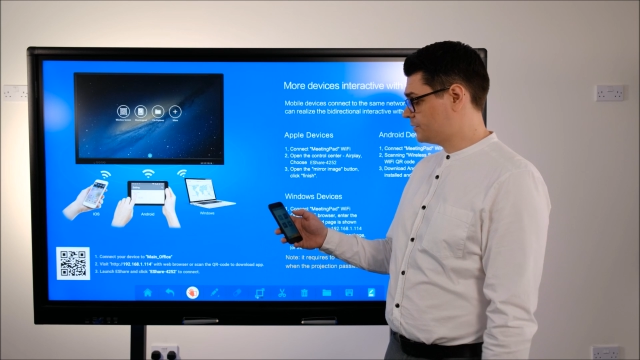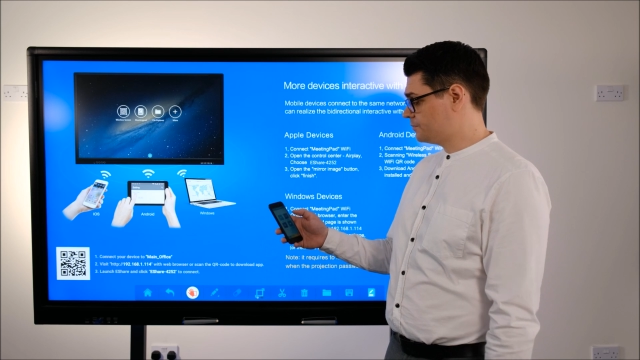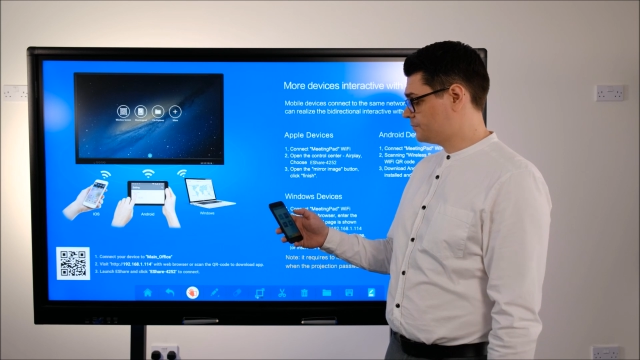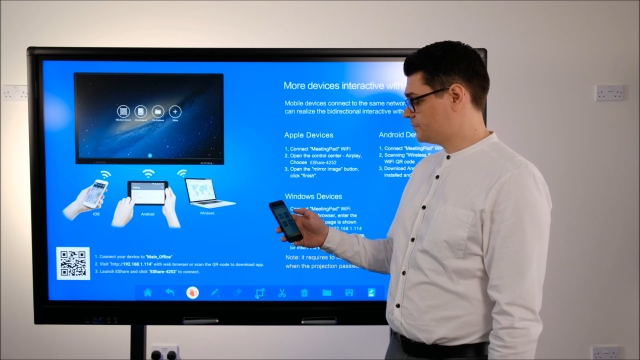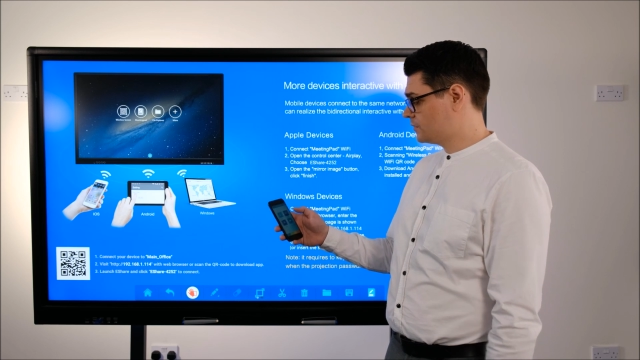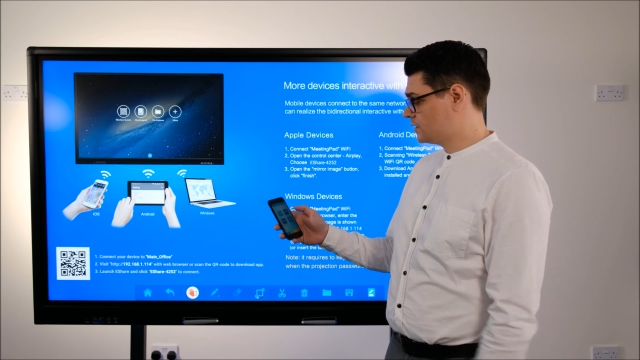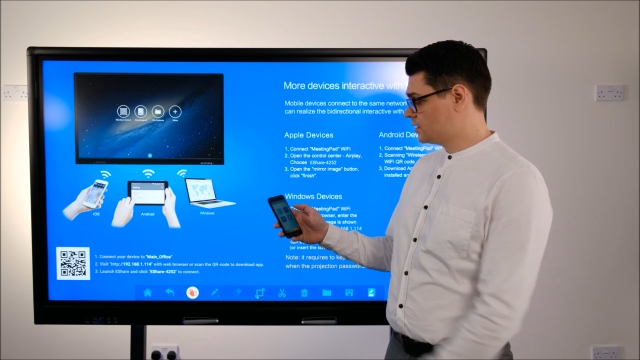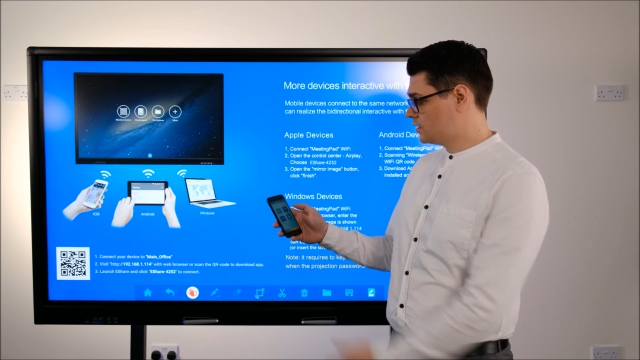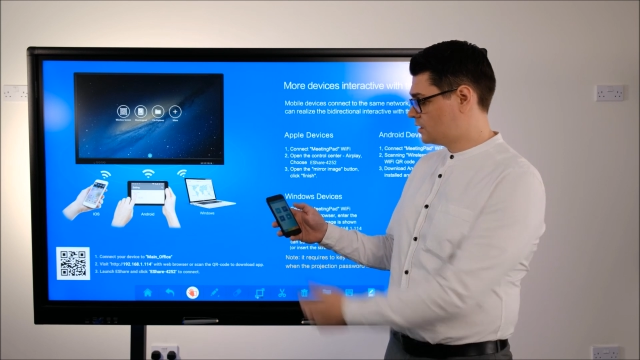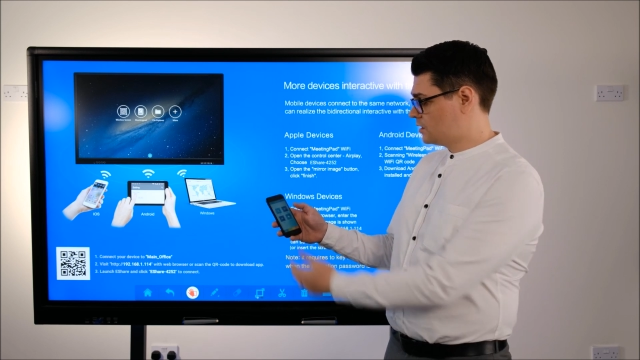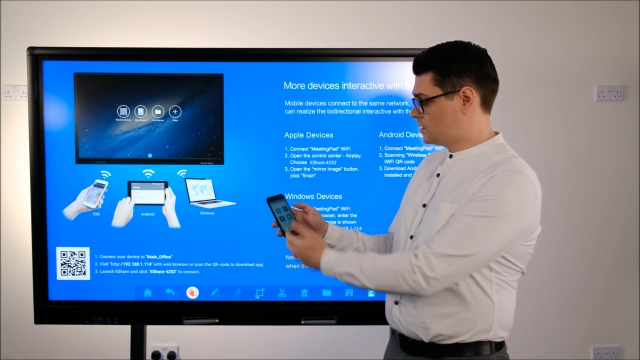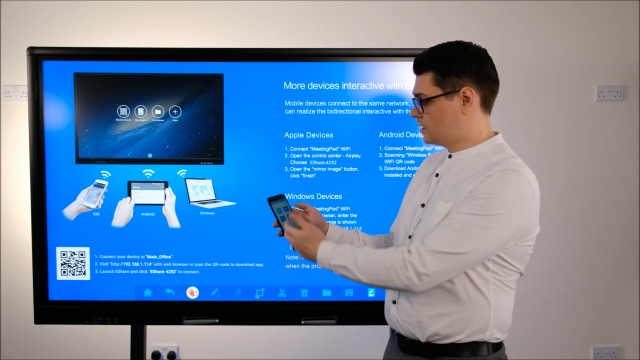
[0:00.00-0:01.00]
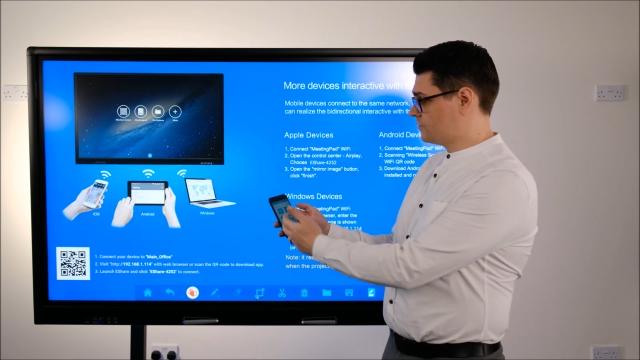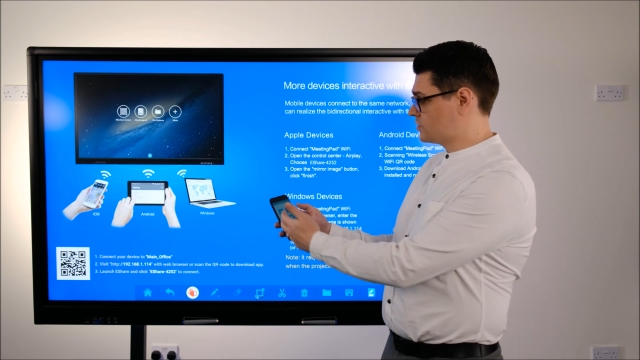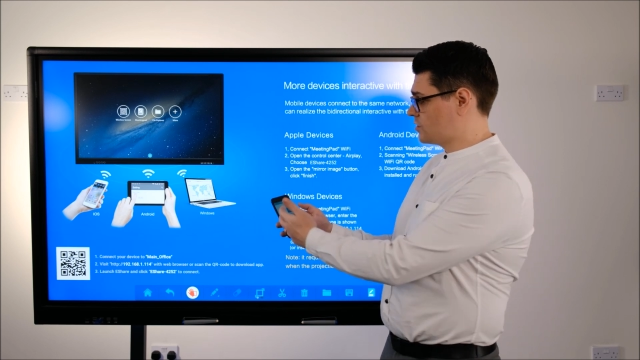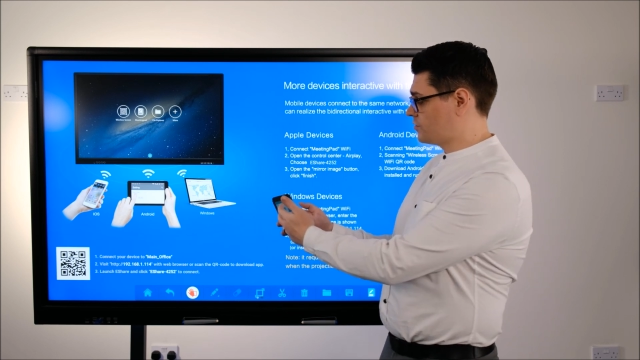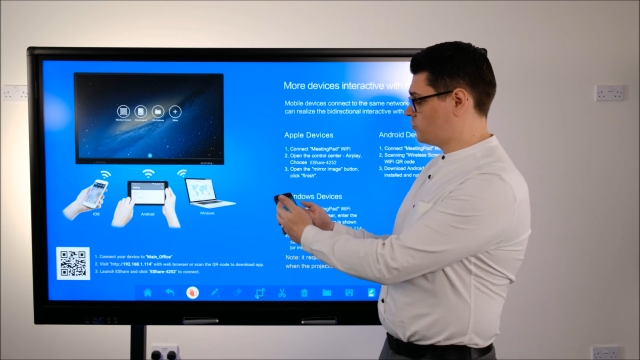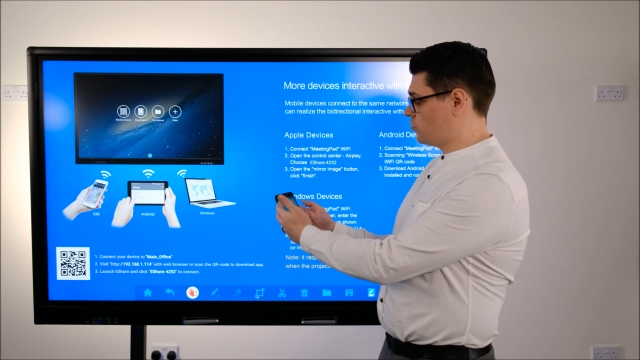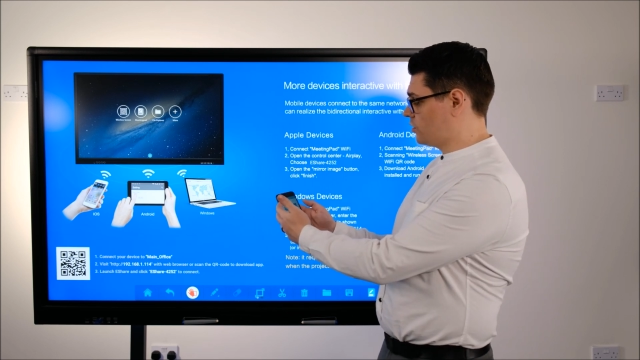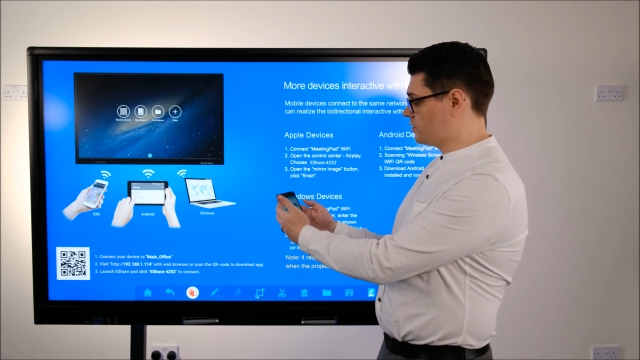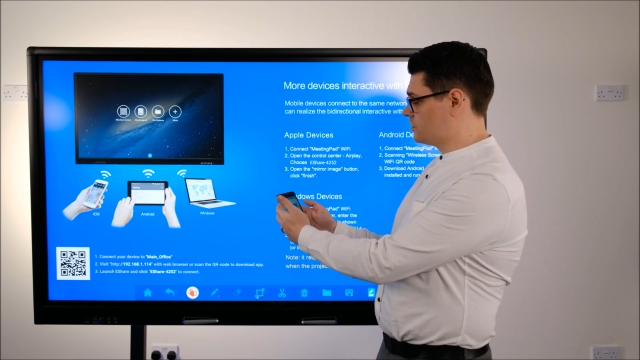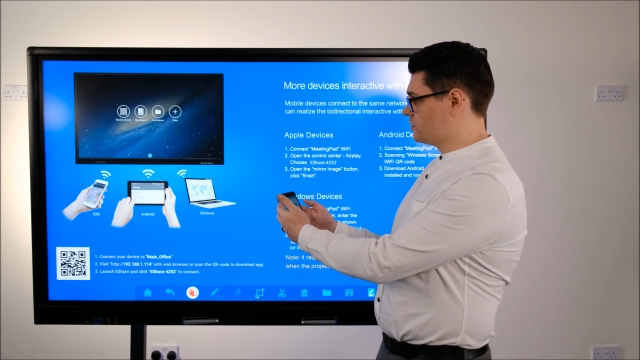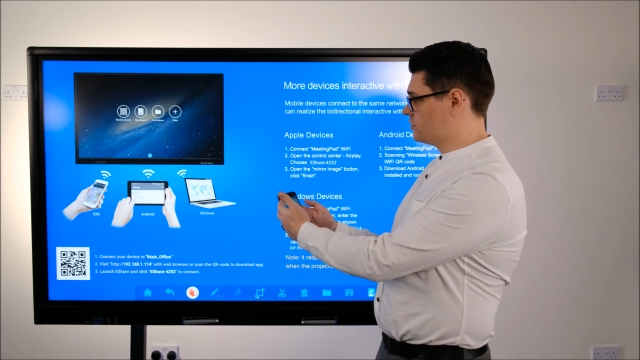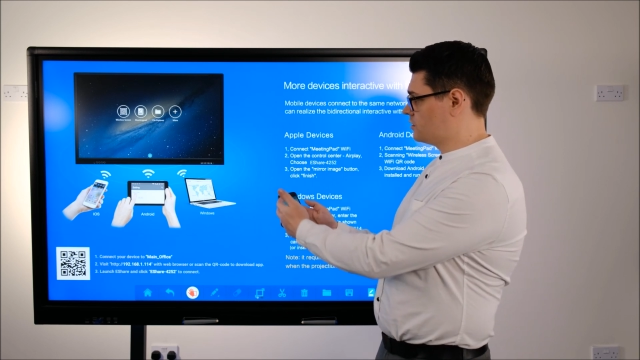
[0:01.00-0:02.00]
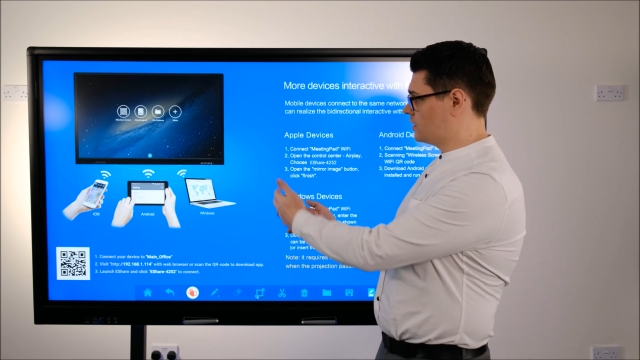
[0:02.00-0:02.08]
it. If there's only one